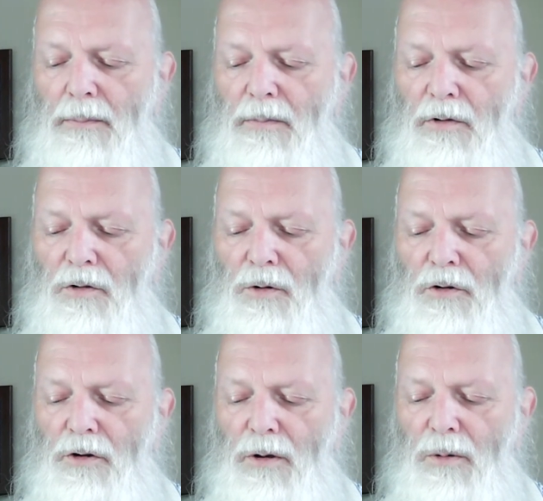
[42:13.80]

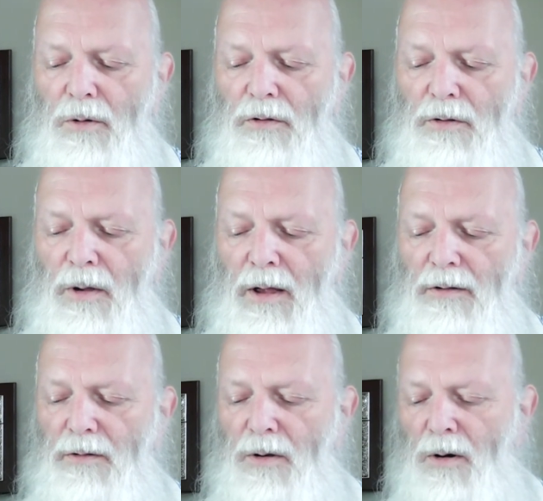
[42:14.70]
Georgia also
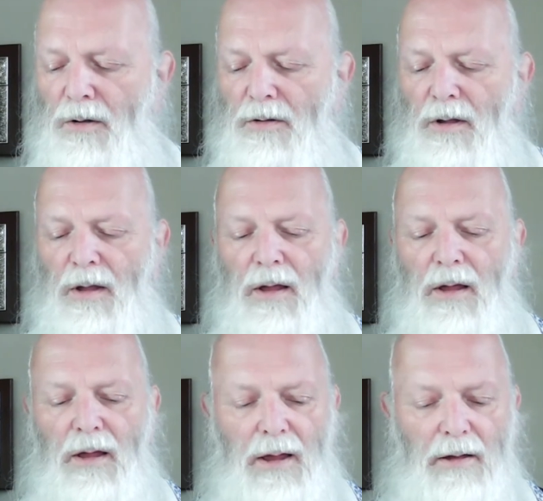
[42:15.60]
has got
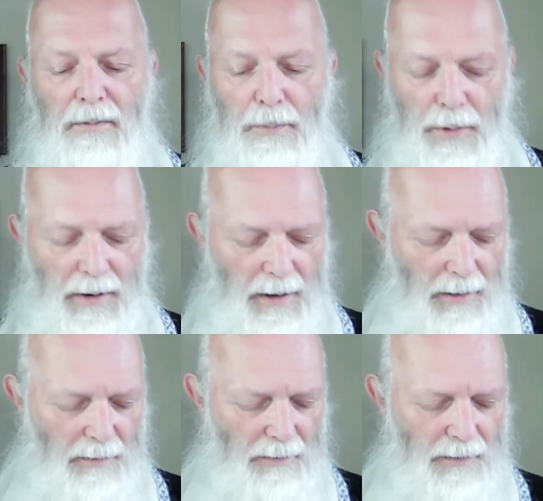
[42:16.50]
a
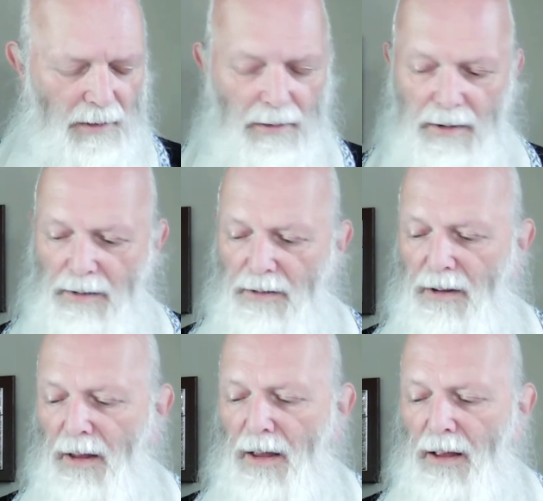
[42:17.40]
pretty virulent
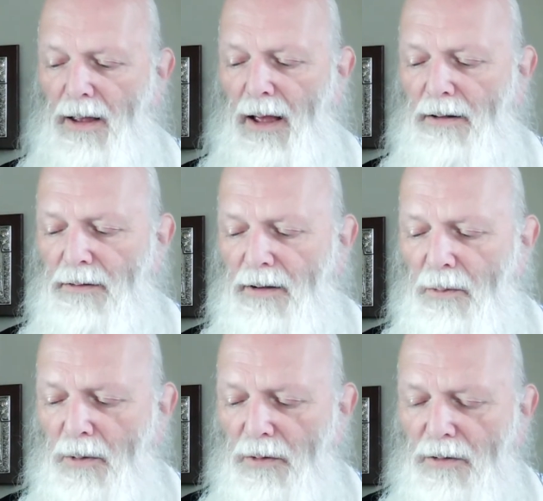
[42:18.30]
cancer.
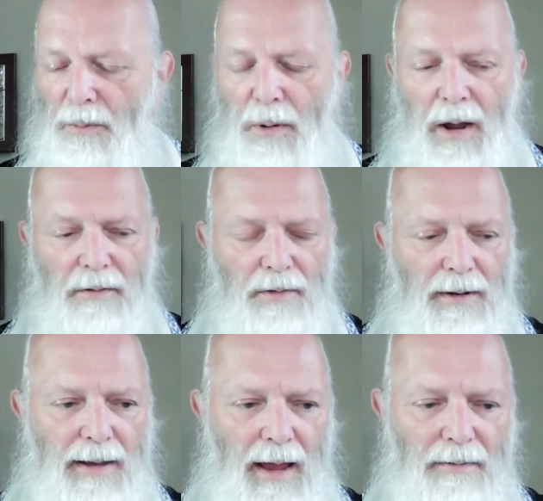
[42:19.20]
We're also praying for
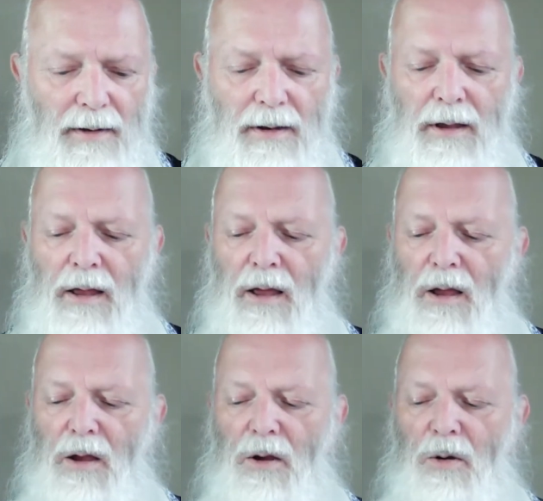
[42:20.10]
David,
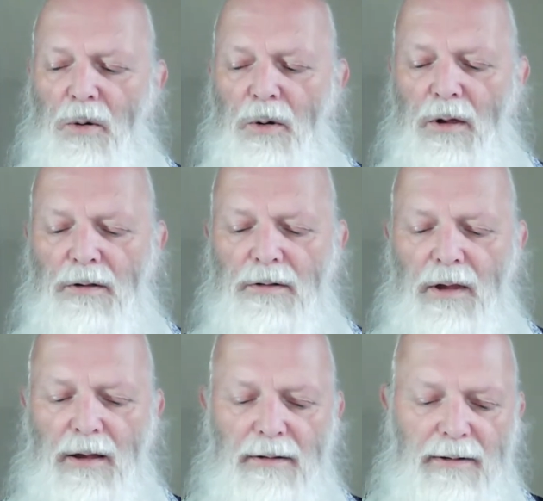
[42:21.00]
who is
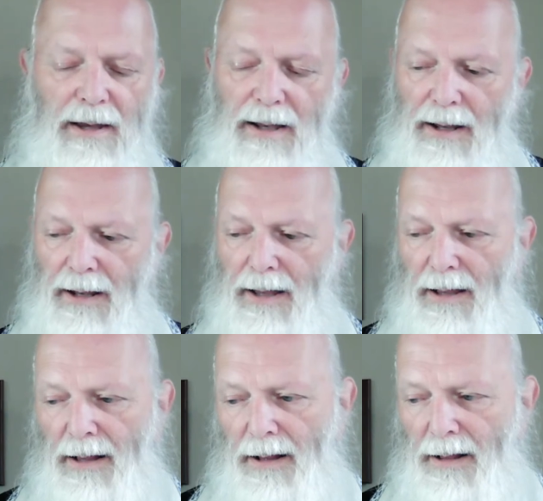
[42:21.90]
exceedingly
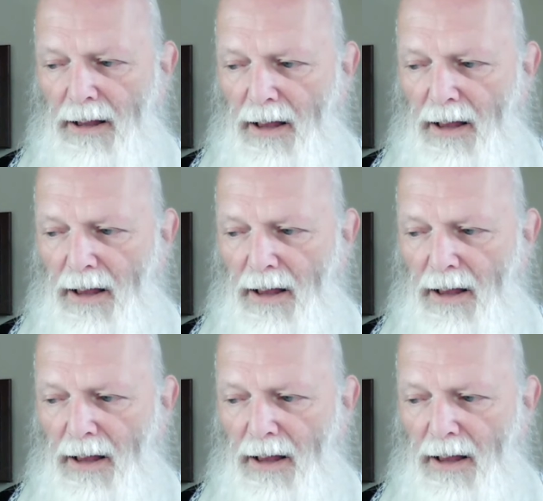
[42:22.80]
ill